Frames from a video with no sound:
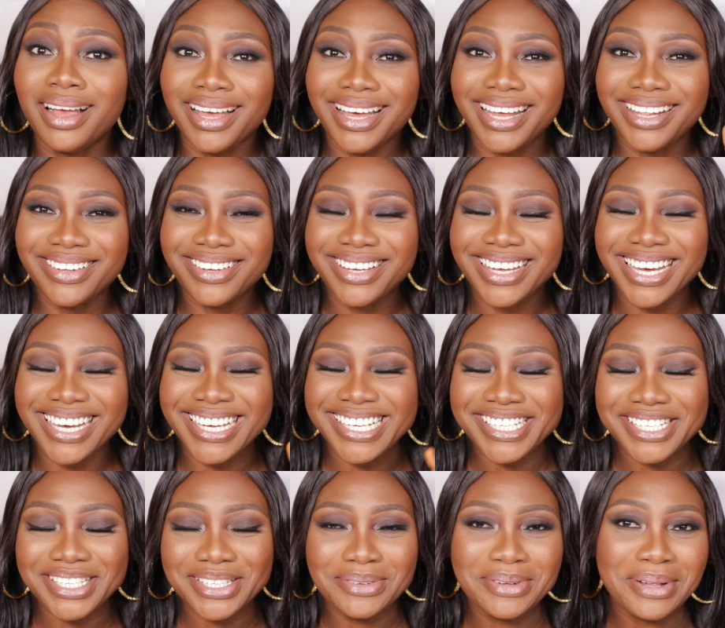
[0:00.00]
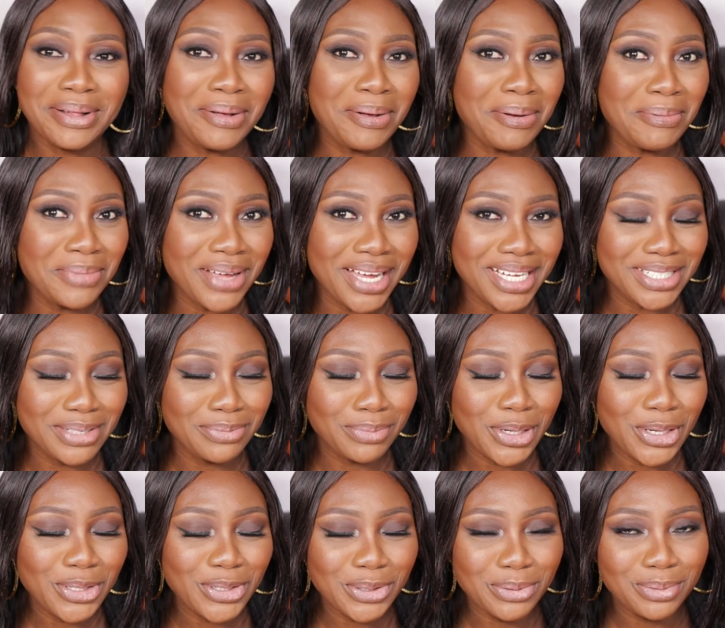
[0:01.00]
Hello guys, welcome back to
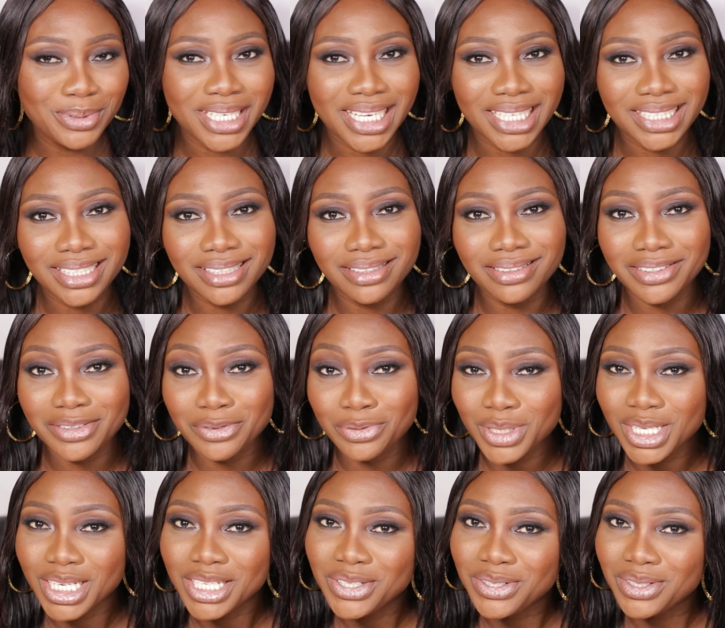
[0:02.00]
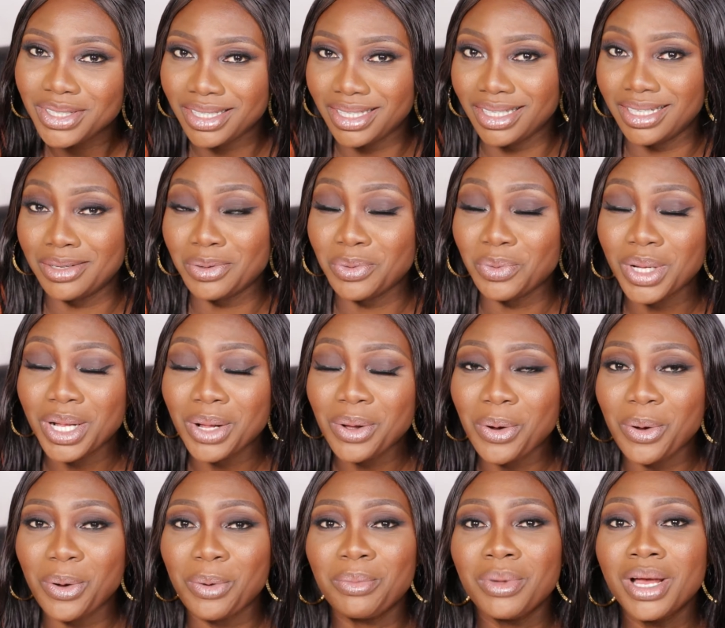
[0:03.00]
my YouTube channel. If you are new here,
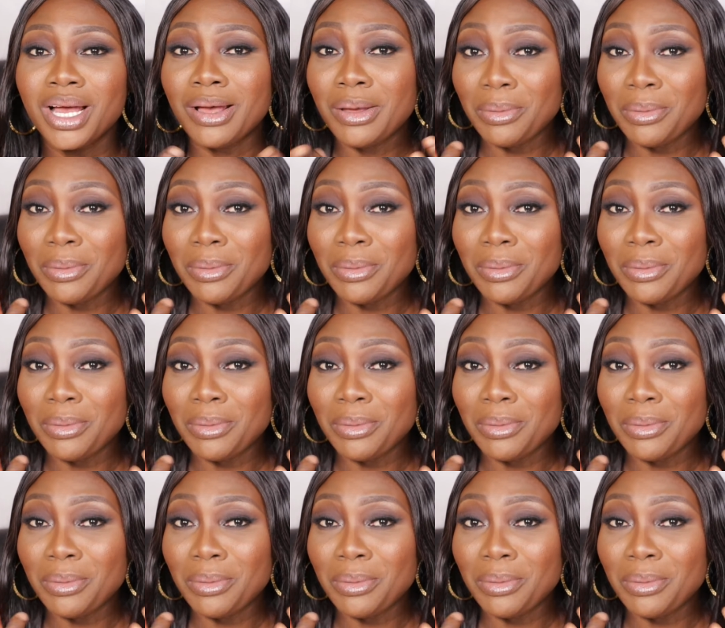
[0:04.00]
welcome.